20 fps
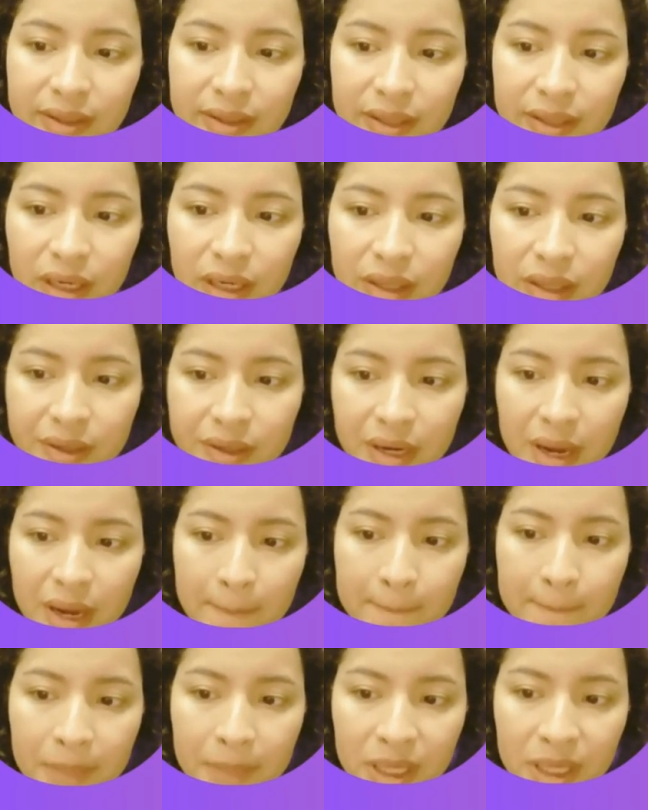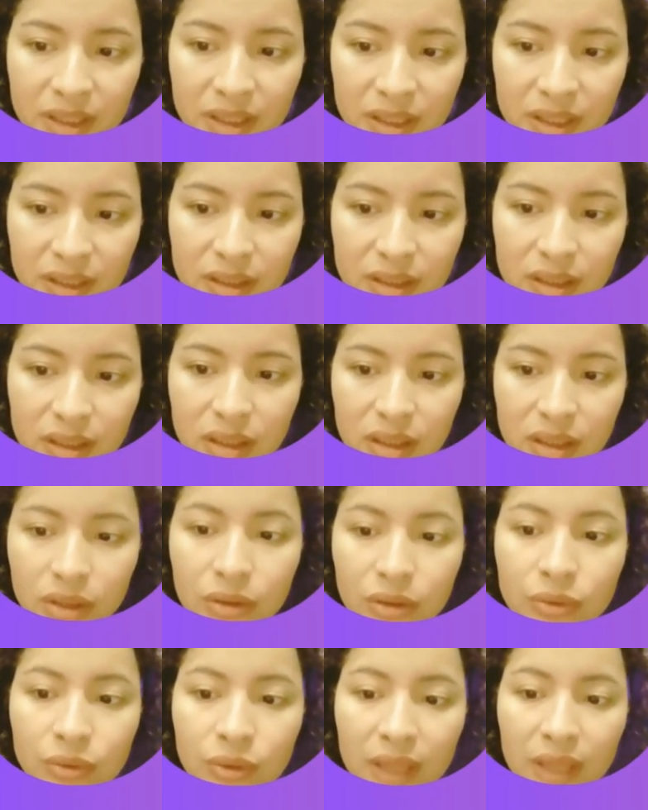embedded into a
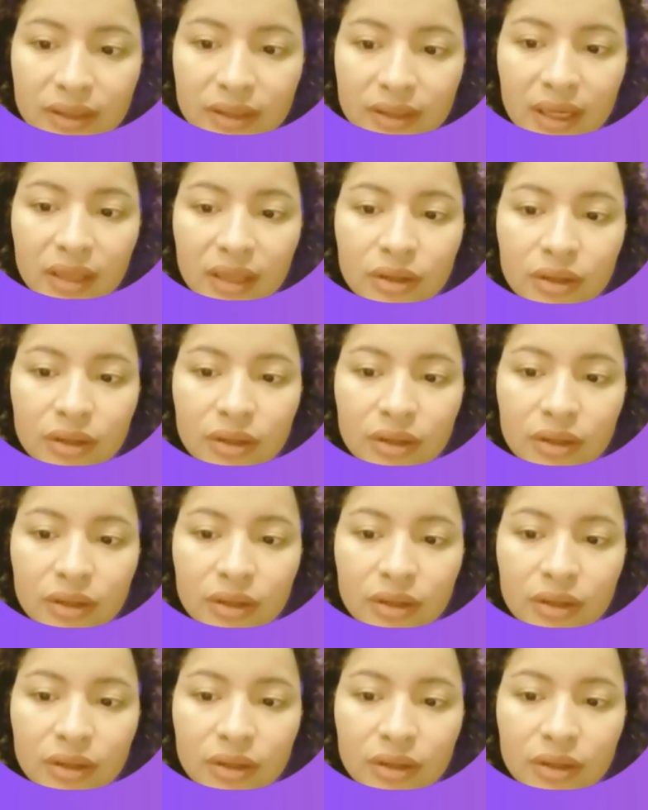tendon